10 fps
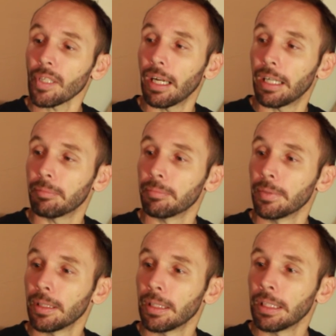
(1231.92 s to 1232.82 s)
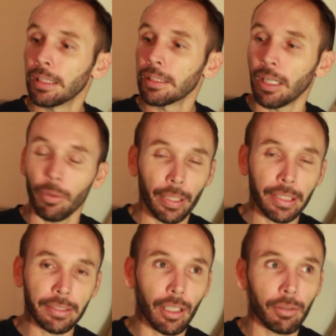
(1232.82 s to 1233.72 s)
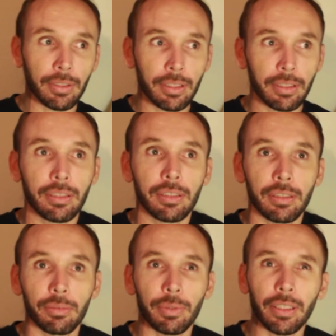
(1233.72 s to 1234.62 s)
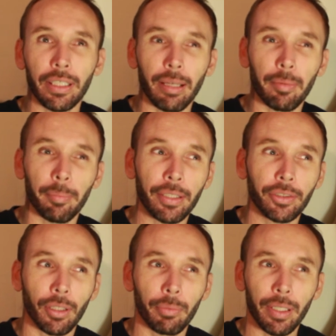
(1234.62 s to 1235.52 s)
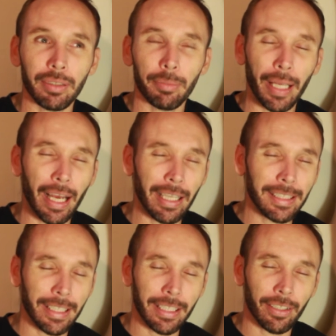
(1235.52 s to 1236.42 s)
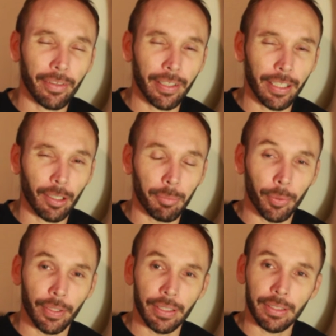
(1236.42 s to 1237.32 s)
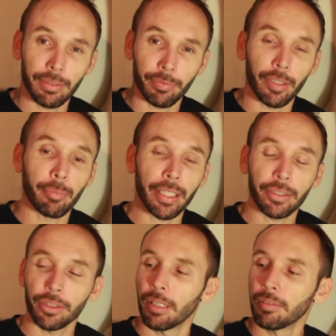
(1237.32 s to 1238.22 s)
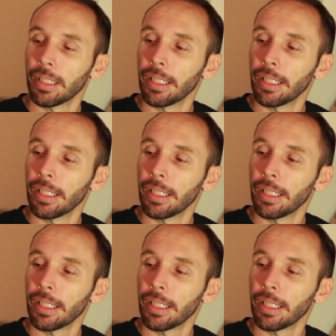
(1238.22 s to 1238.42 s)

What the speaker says: So when did I get my Mega Drive? When I was about 18, I think I bought this for the Mega Drive.